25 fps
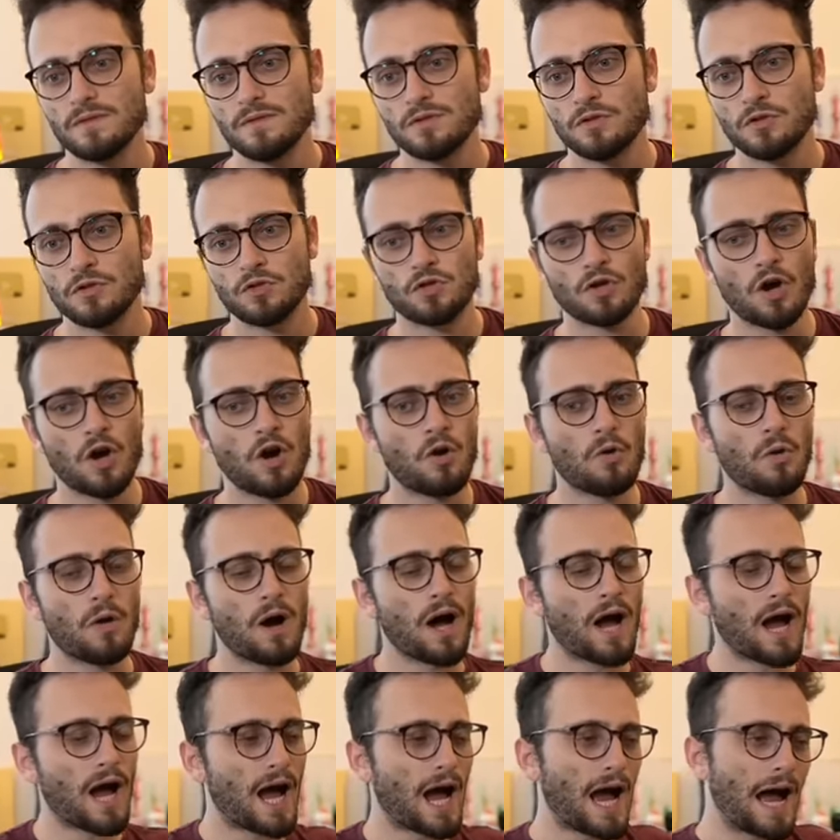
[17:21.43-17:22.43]

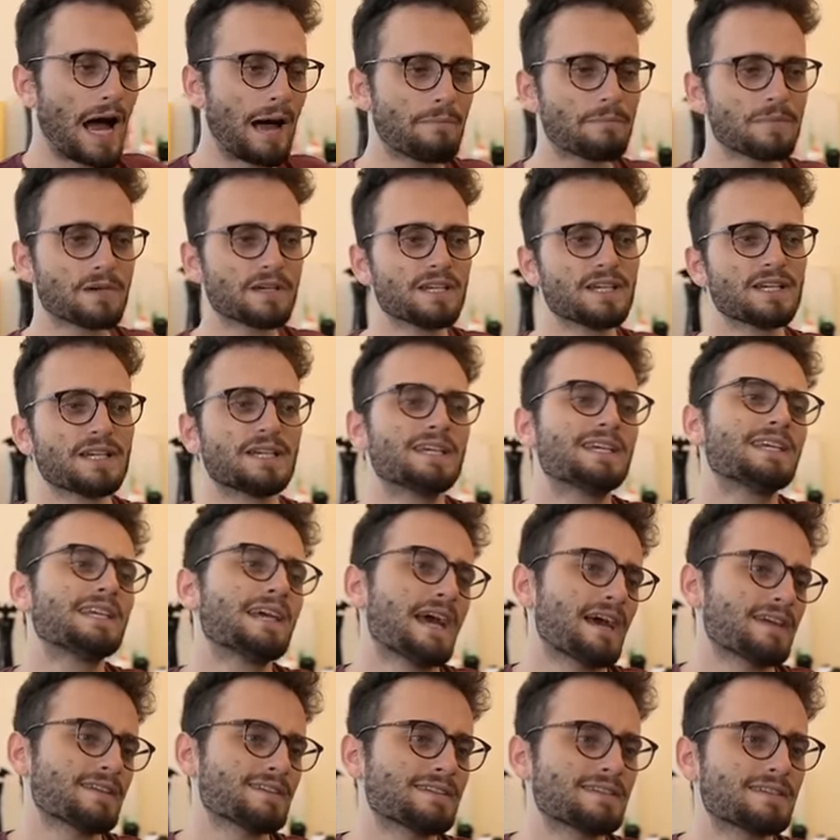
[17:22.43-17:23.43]
So, I'm gonna
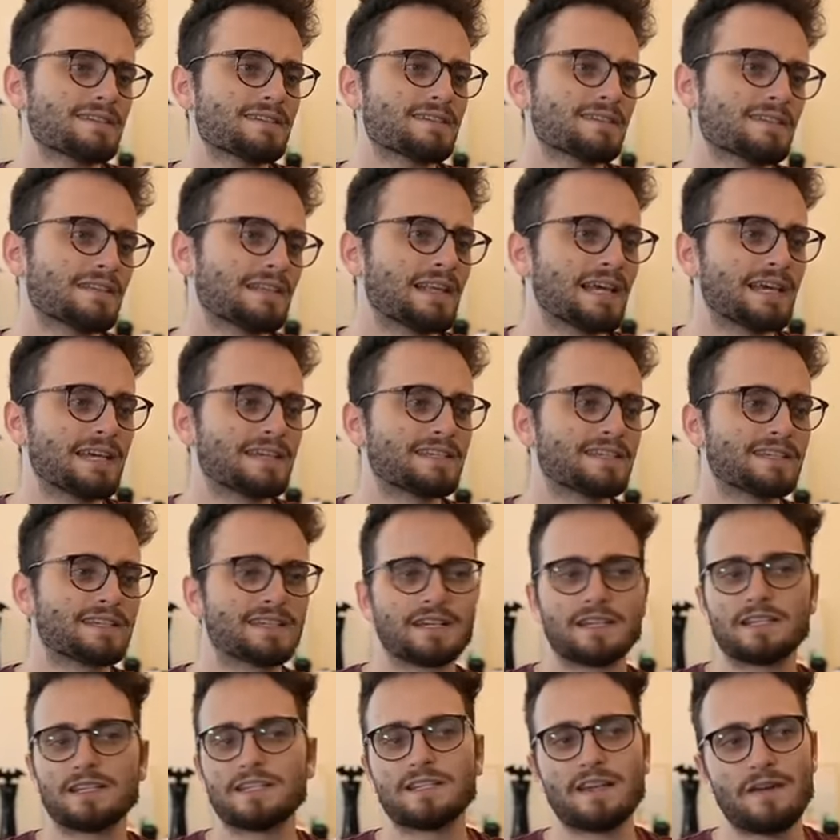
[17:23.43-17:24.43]
guess like
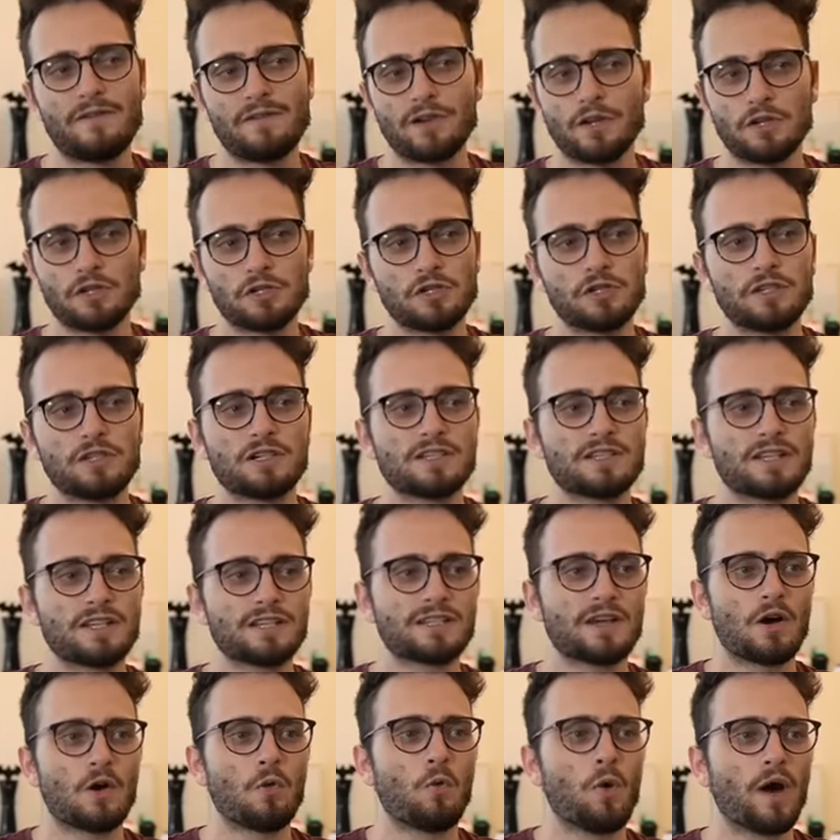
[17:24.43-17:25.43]
six seven hundred, because that's
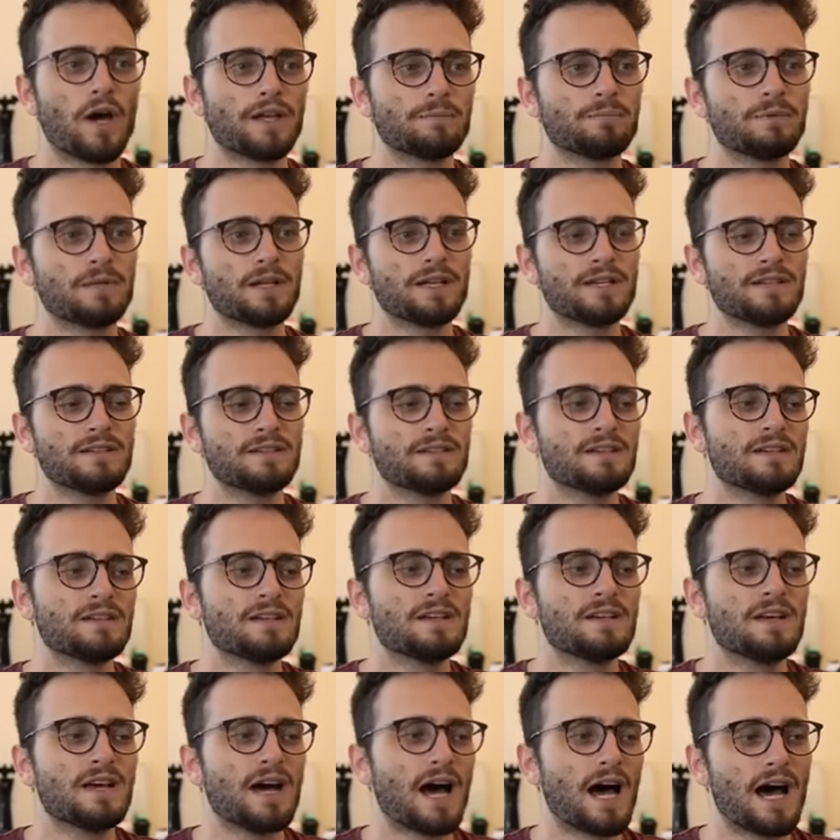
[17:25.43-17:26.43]
how white played.
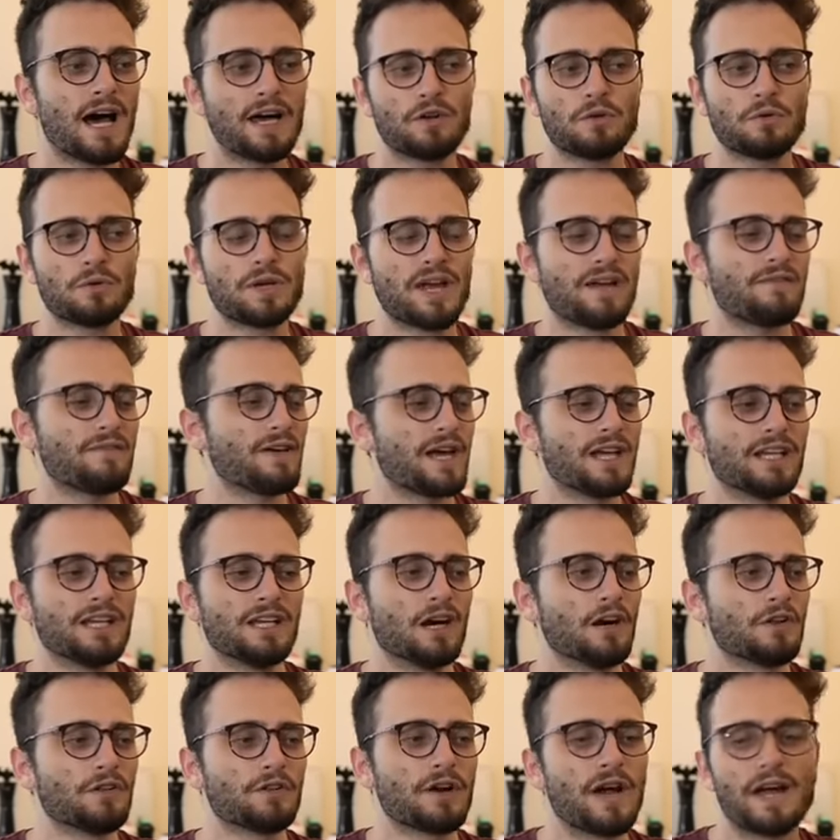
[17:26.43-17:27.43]
I don't have any
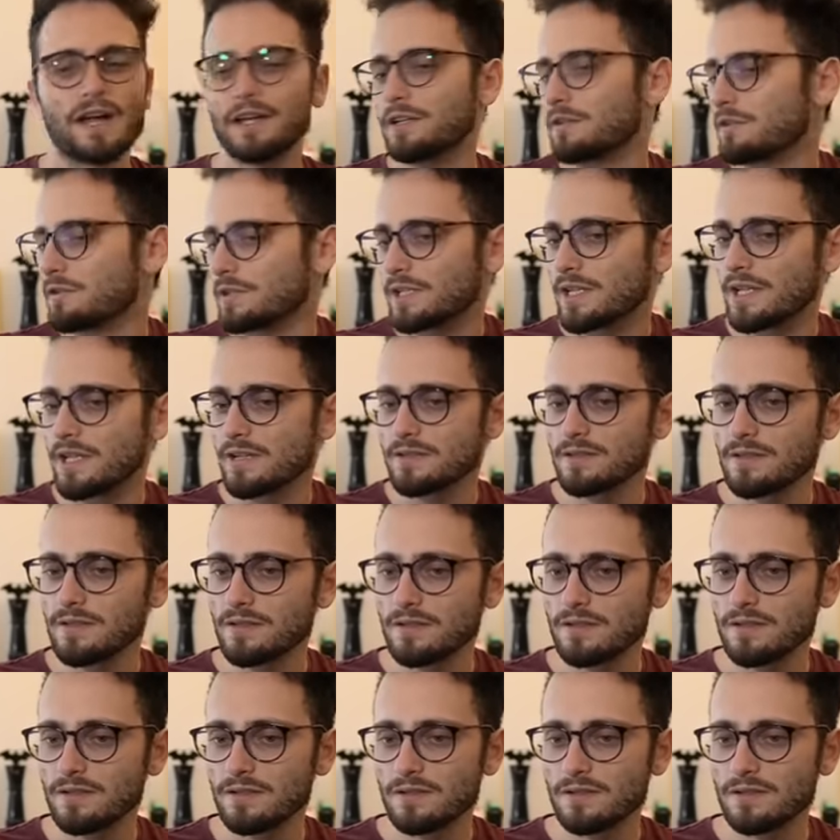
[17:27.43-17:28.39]
other accurate guess.